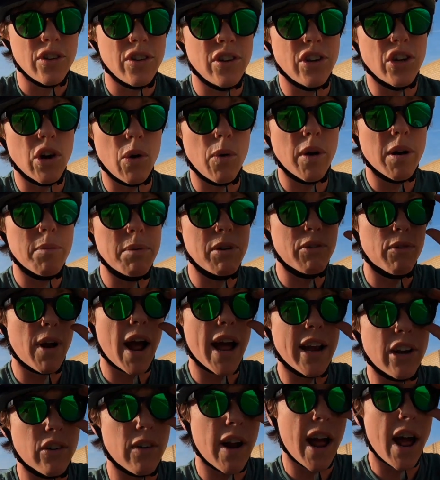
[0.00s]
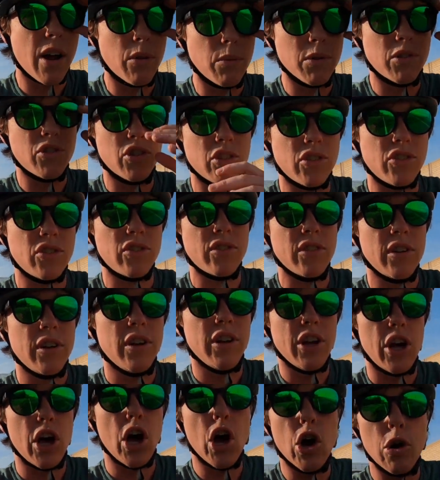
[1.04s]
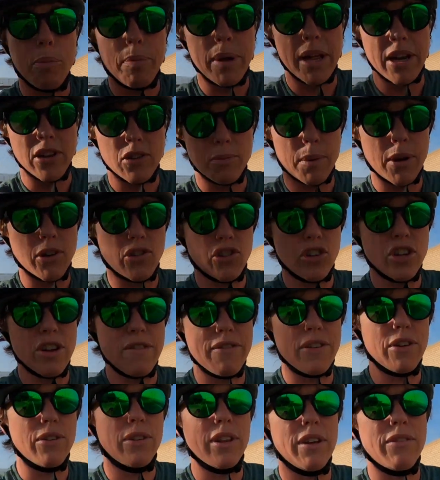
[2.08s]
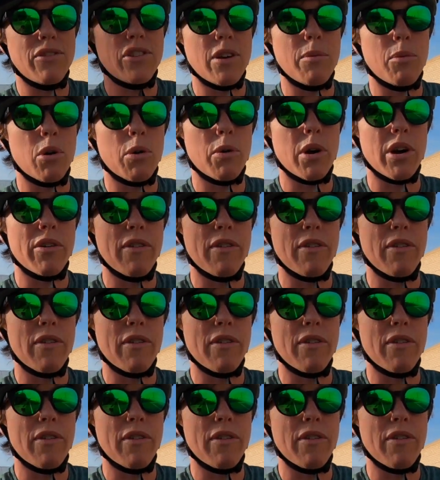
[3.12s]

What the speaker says: You don't wanna be riding around with just open, especially if you live somewhere where it